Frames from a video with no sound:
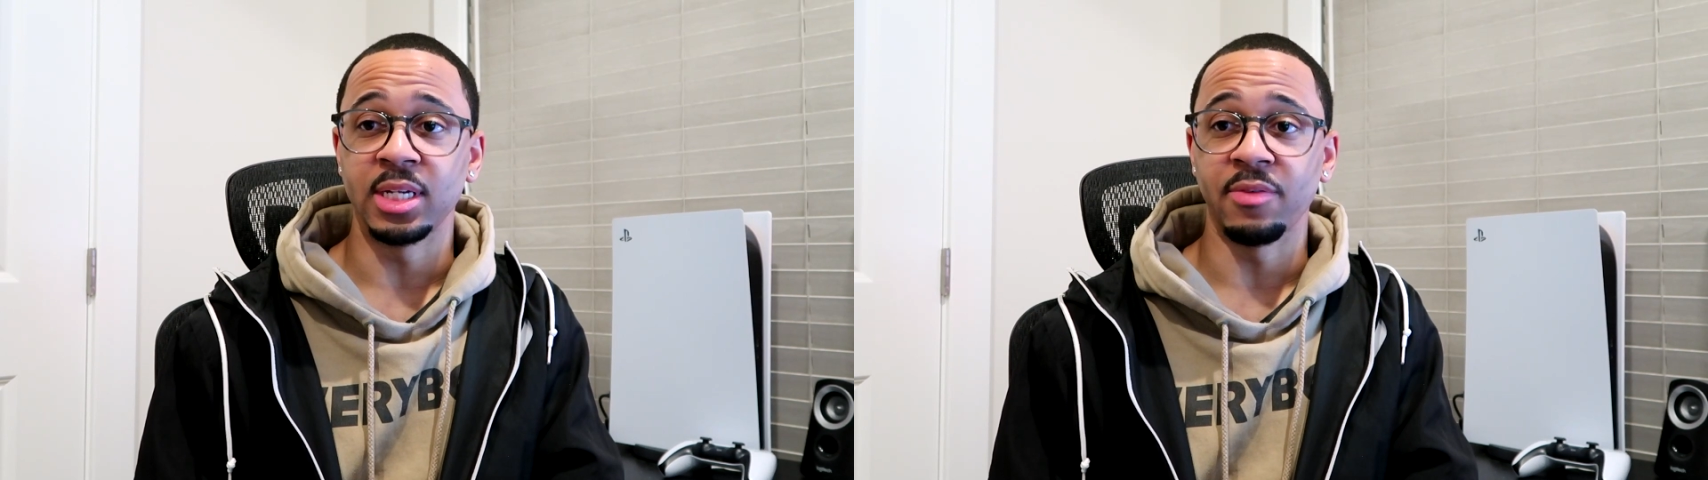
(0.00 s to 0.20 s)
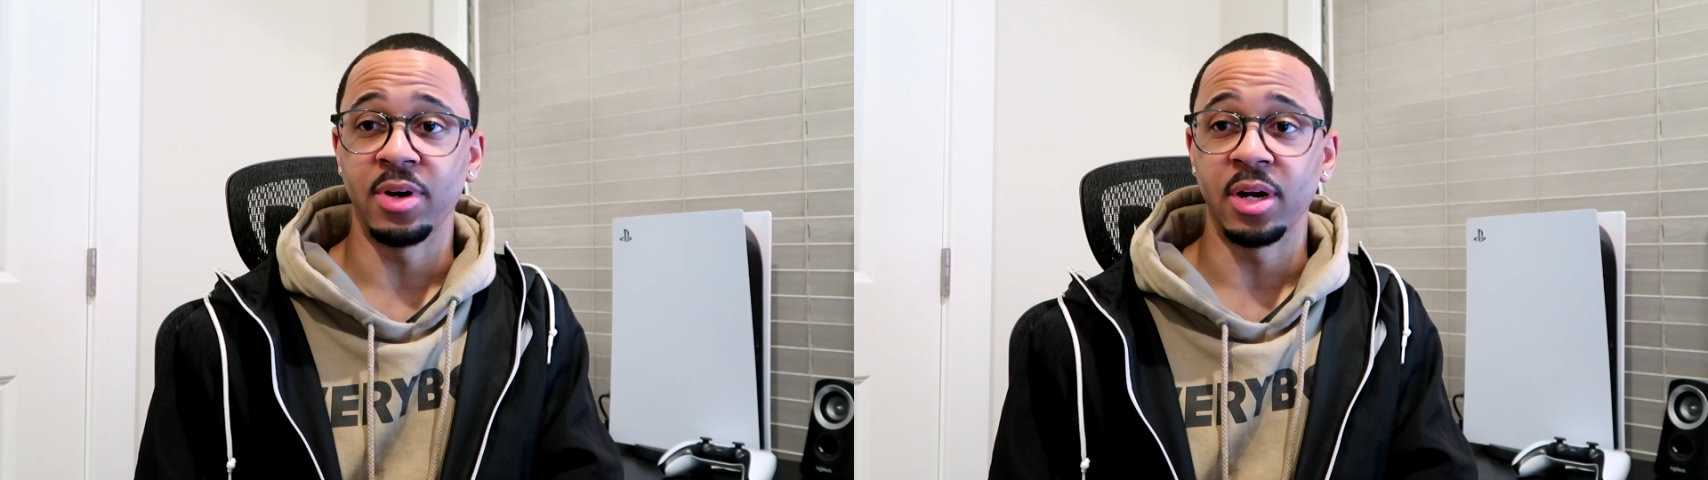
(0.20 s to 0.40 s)

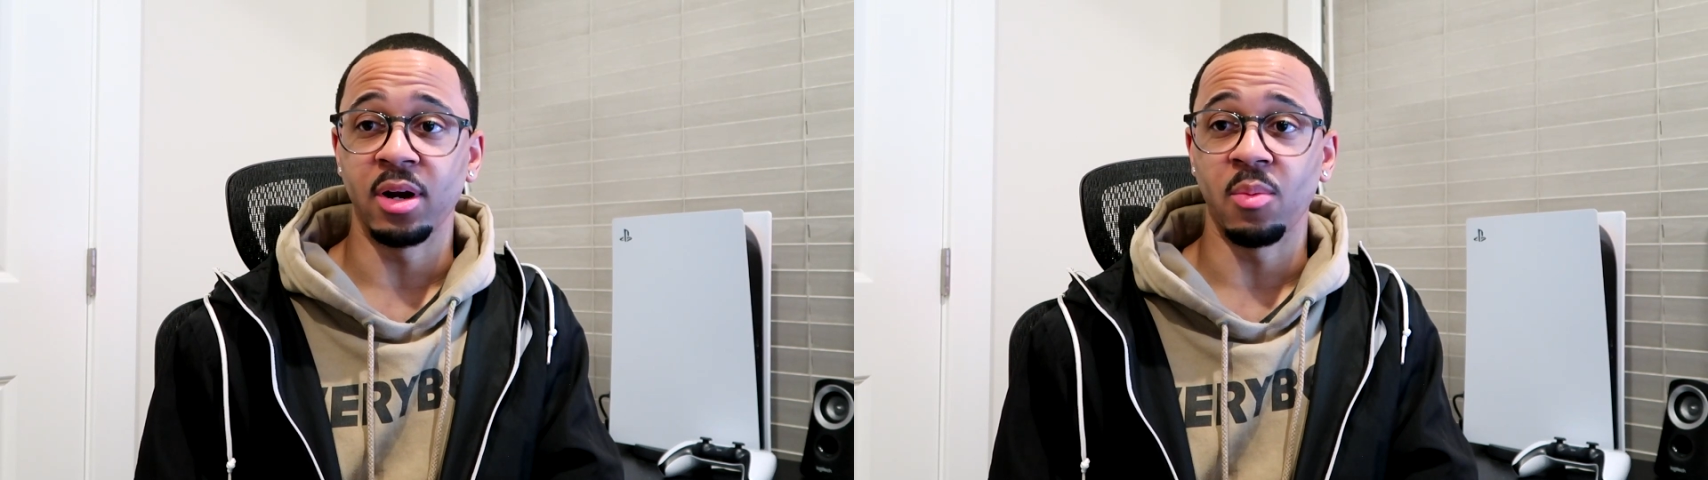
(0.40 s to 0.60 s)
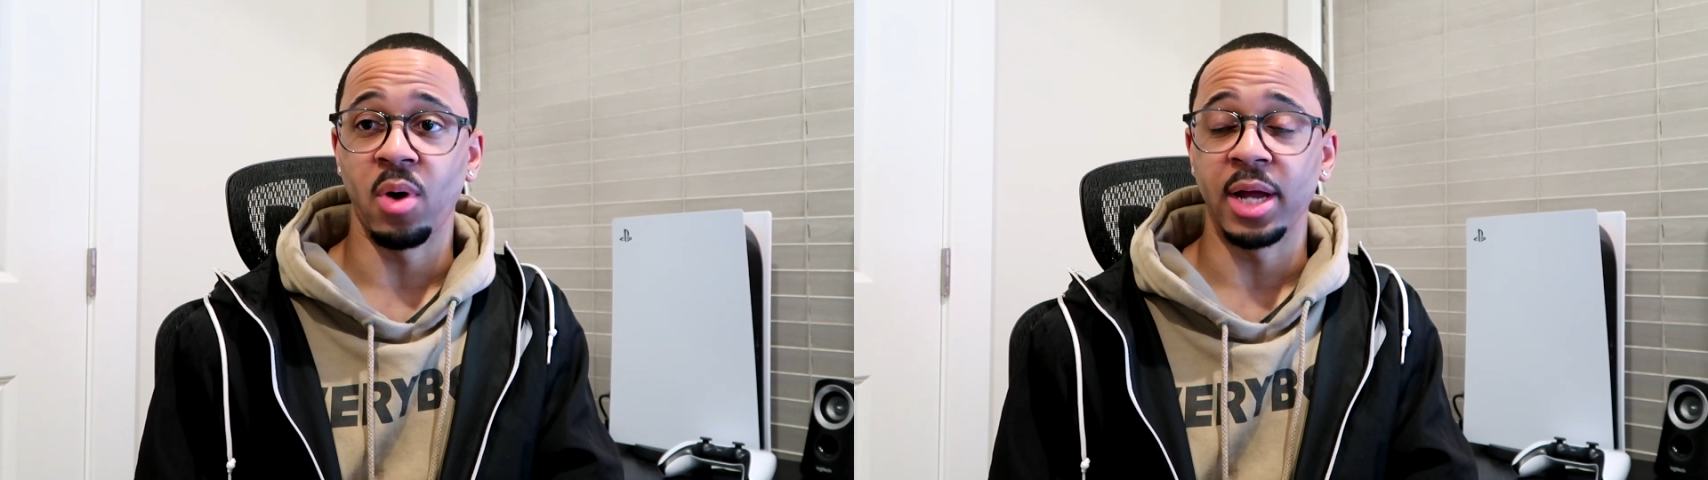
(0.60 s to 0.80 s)
never ended
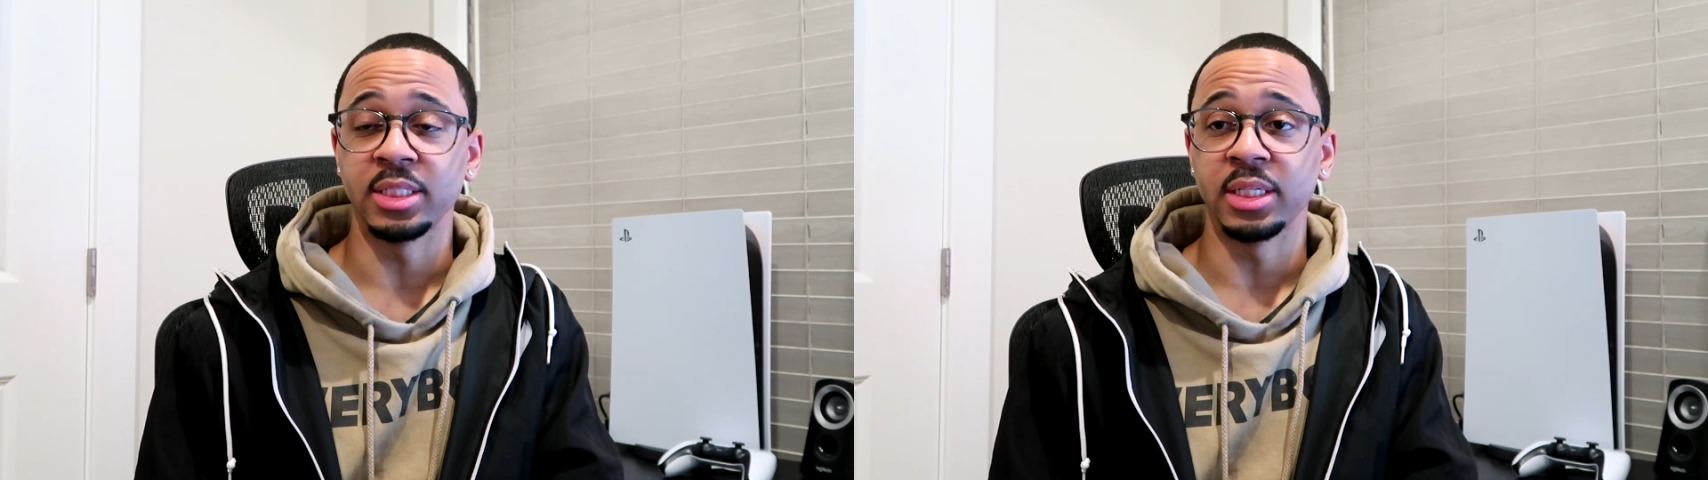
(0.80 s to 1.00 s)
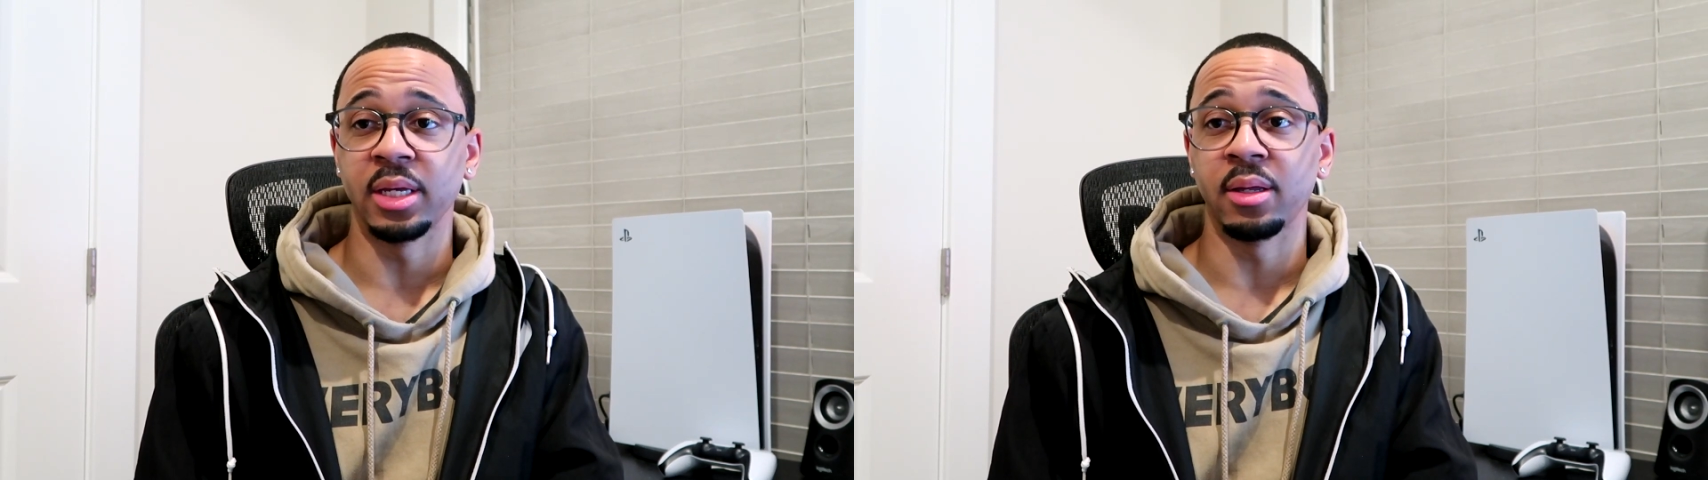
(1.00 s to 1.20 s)
up
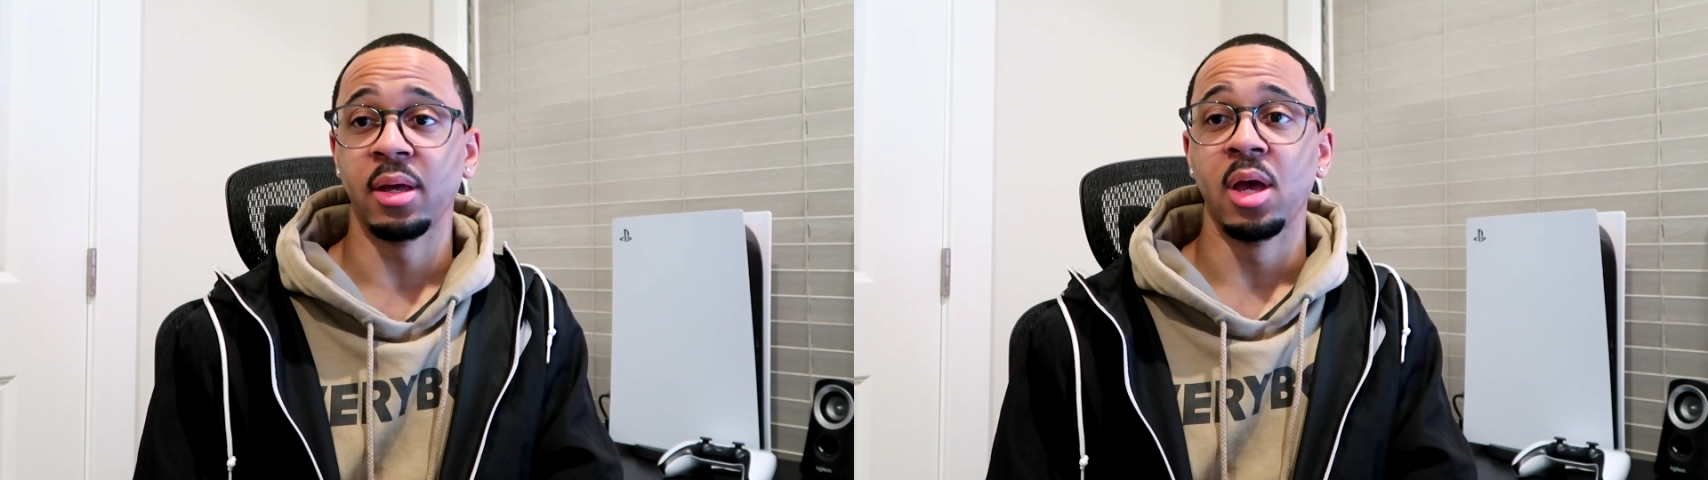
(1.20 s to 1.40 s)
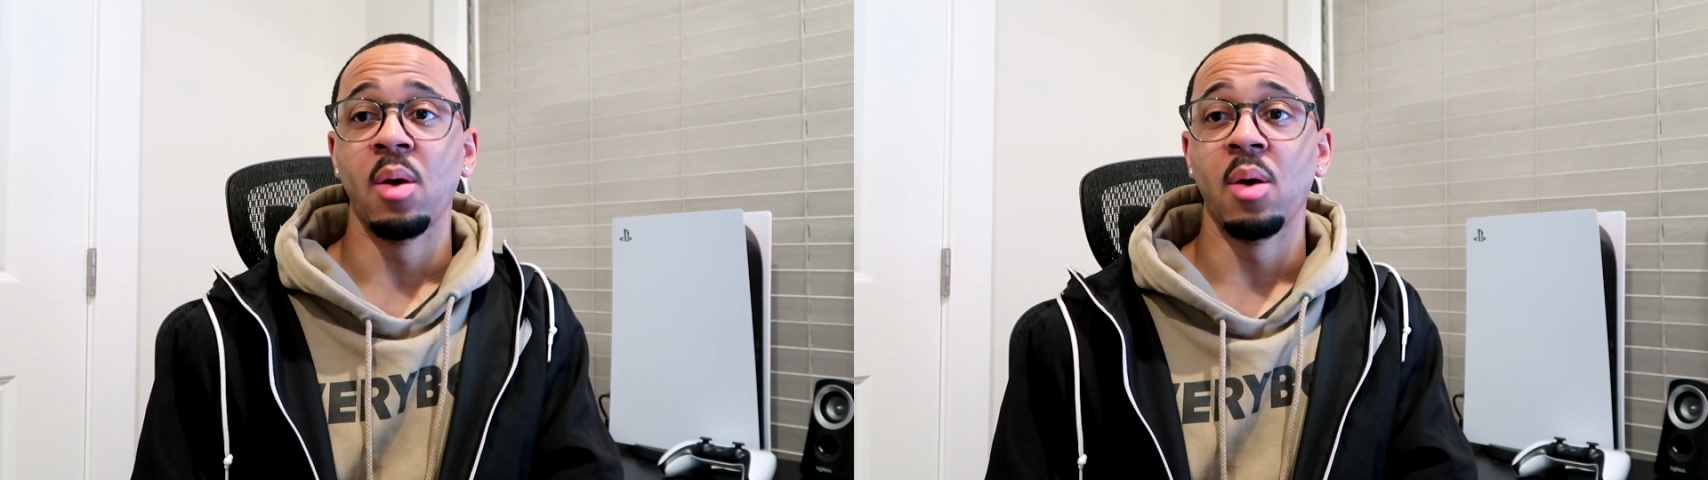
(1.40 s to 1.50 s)
watching it.